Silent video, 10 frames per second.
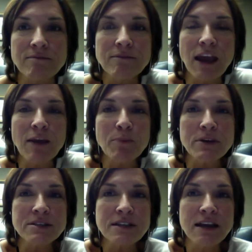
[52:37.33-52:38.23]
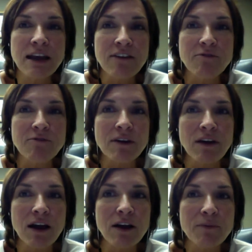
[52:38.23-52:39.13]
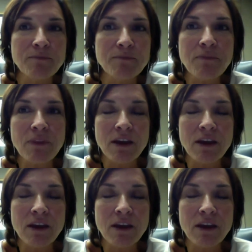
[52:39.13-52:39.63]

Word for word: campus that have um,